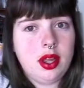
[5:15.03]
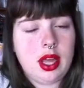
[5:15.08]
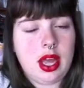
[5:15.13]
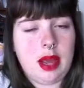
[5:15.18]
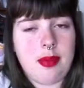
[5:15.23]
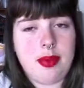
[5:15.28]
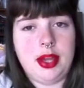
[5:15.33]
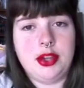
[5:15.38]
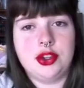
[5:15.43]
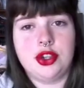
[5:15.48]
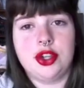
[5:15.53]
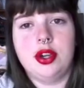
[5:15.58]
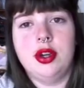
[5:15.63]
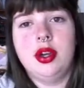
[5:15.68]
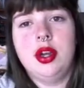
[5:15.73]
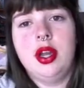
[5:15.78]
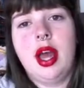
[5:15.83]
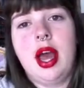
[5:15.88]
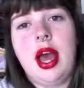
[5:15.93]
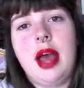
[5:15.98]
I'm not sure.
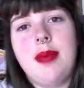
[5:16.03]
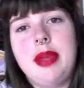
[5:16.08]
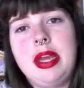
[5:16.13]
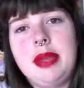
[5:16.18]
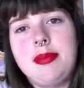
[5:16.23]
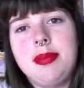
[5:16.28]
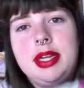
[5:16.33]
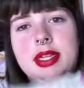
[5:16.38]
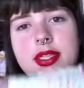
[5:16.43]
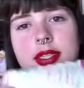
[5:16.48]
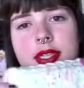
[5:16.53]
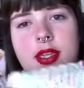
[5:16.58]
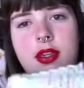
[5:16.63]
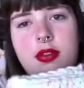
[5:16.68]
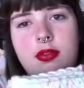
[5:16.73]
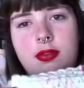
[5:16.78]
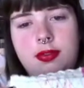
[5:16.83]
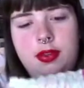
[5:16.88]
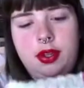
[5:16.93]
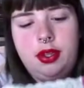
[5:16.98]
I made
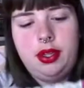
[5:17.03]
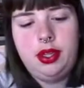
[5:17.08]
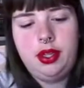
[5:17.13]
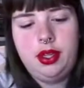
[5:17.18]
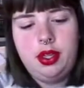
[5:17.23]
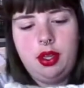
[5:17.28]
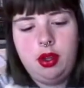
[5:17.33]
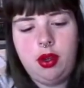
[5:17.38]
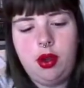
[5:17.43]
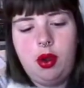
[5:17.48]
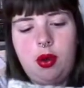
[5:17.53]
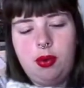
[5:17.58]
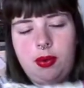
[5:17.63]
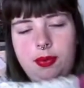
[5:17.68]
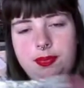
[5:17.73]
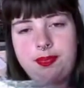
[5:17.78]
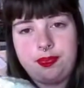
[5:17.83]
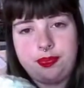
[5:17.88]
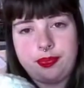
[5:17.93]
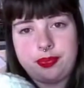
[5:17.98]
myself a goal